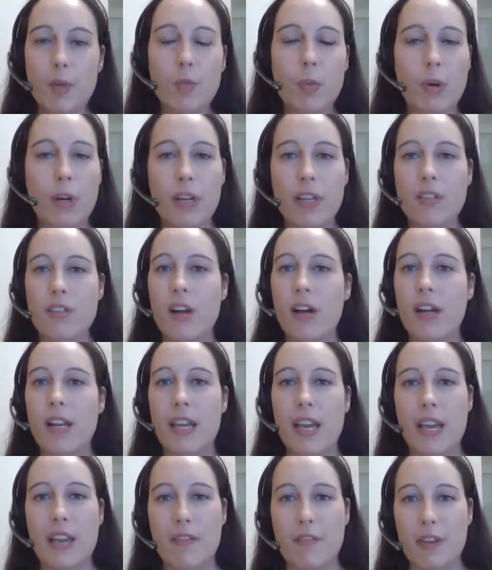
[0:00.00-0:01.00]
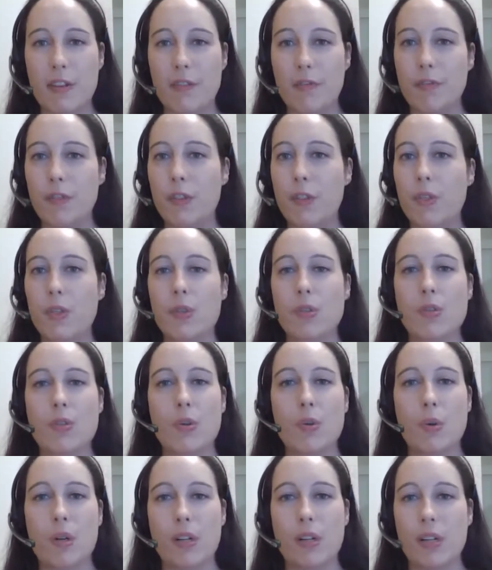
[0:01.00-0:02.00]
more exotic avian flus
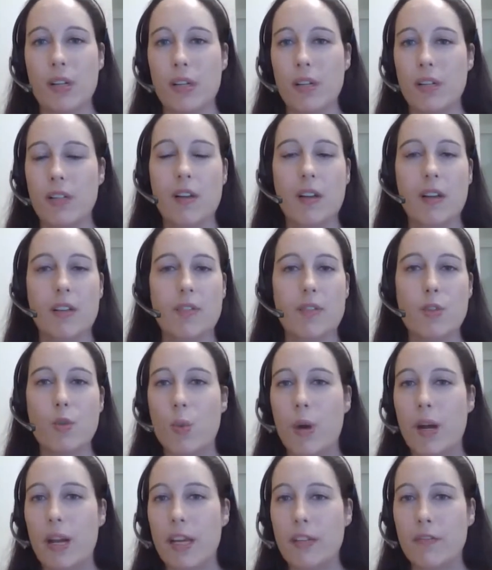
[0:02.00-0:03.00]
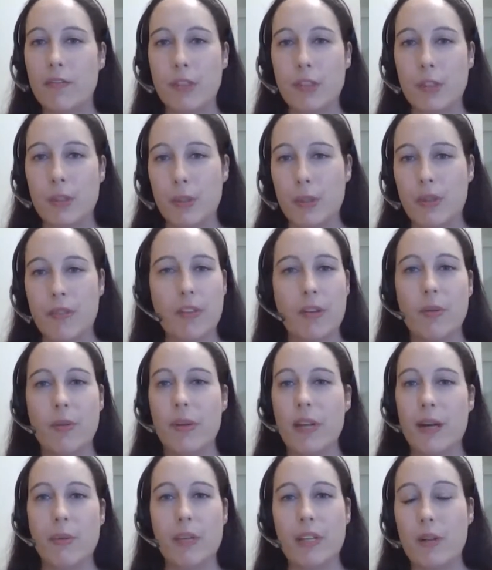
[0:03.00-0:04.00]
or a swine flu, even though
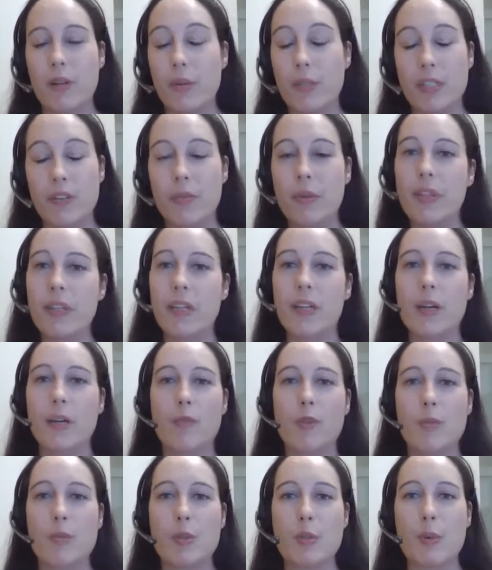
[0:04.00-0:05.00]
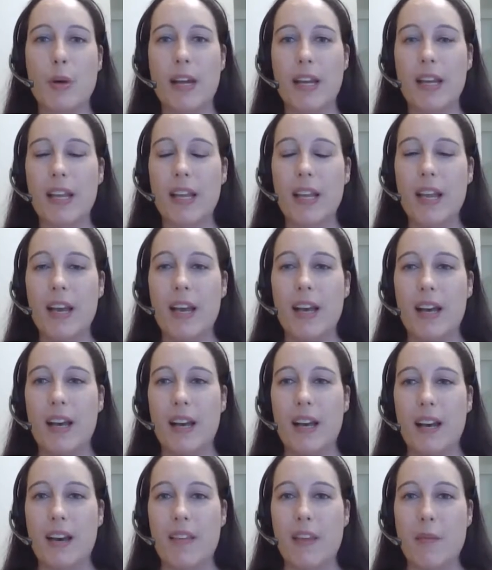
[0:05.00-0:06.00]
now we know it didn't really come from swine,
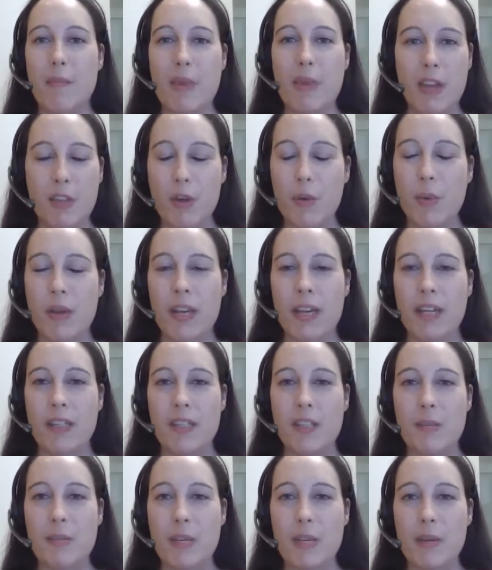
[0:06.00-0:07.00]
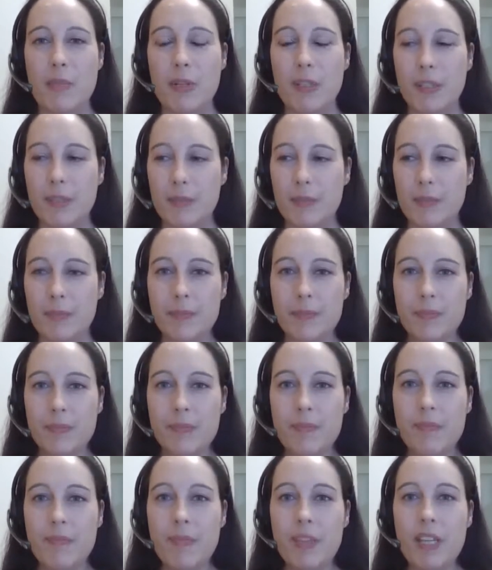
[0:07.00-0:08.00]
that make their way into people.
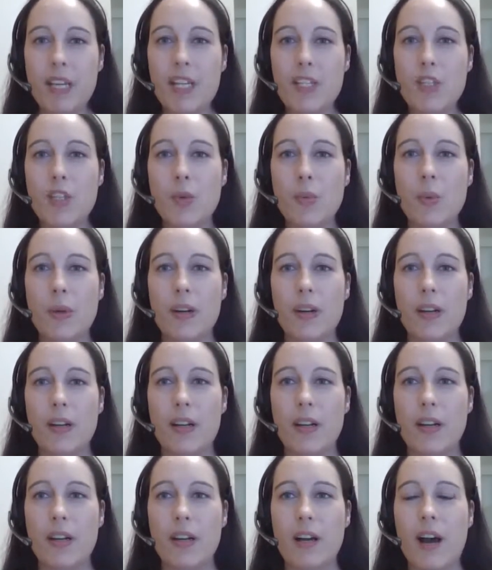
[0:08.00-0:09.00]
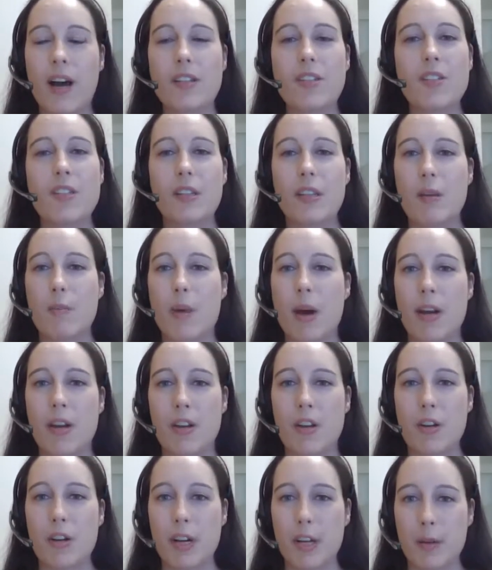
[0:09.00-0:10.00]
And so we're constantly
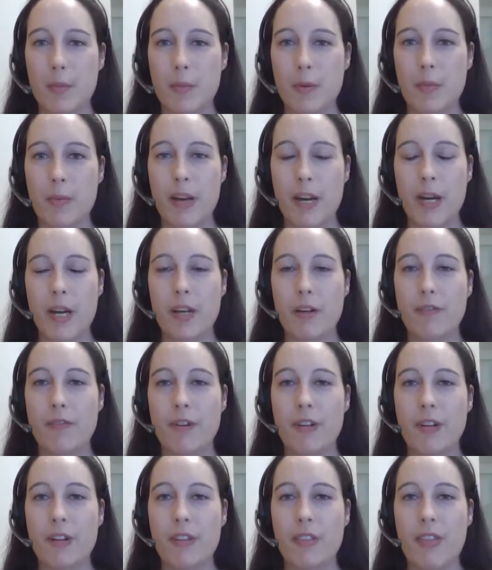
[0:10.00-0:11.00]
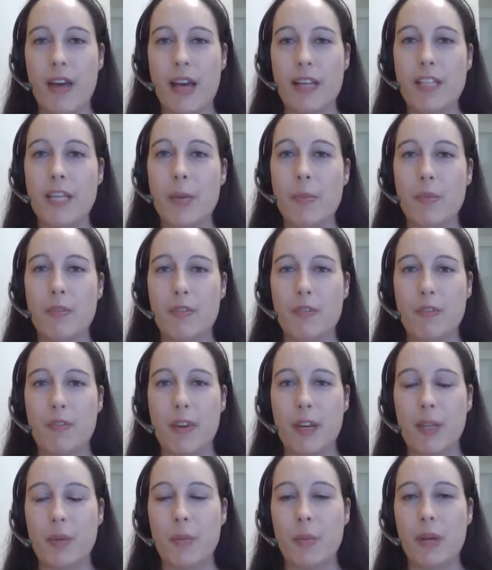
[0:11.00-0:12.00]
monitoring and preparing for that type of
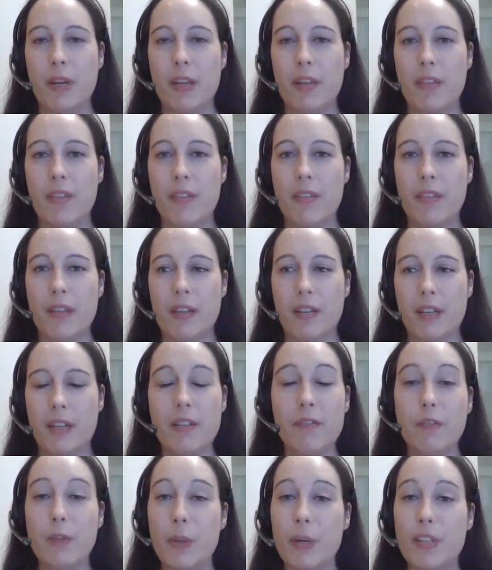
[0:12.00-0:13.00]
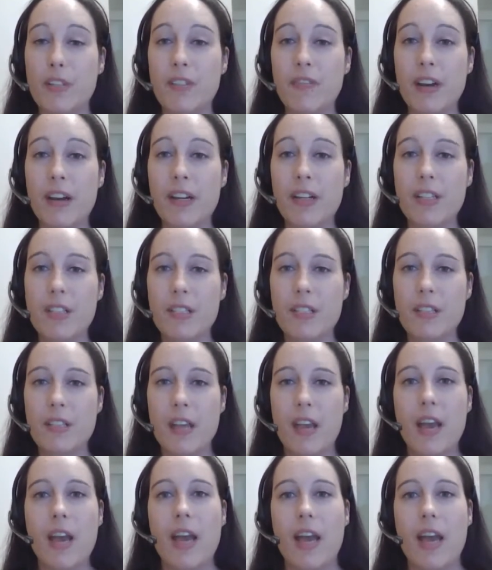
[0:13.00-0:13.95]
event with influenza viruses,